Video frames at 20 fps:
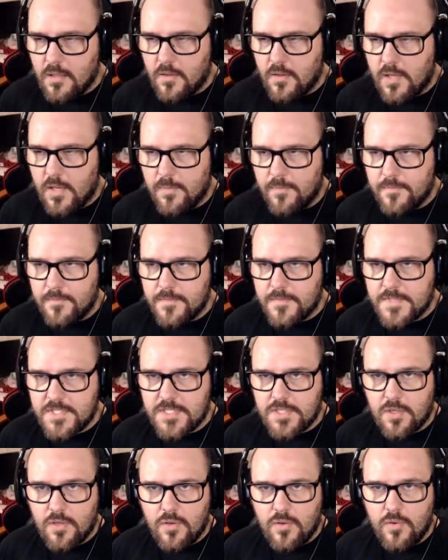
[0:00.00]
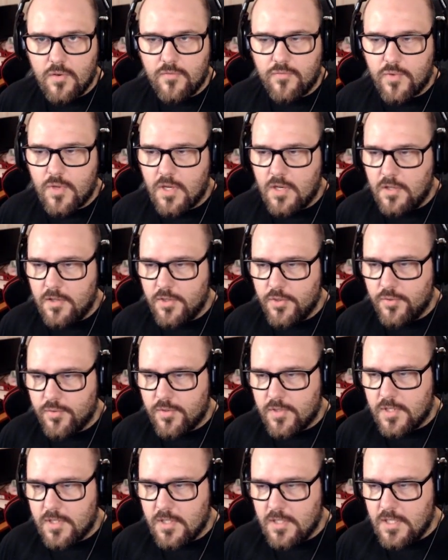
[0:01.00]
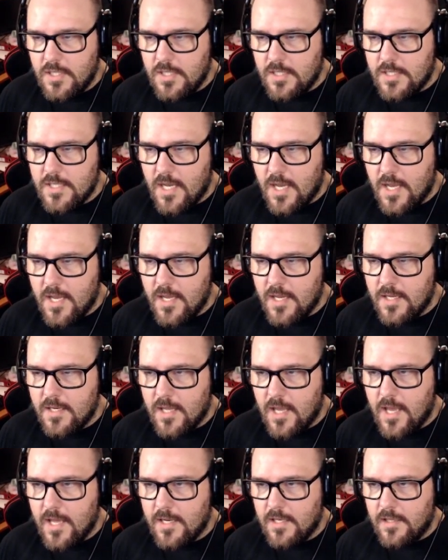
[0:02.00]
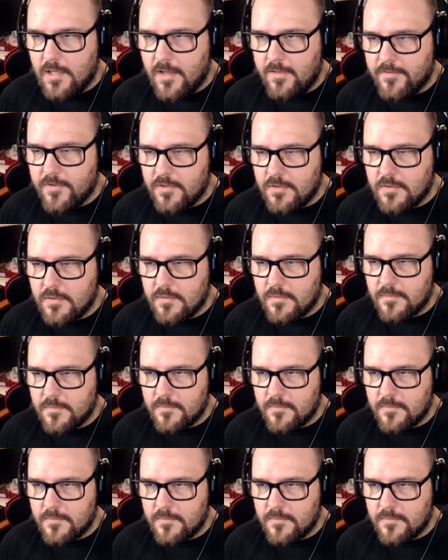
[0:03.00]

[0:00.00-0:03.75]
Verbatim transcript: Okay, so if we go to Luke, he died at 11.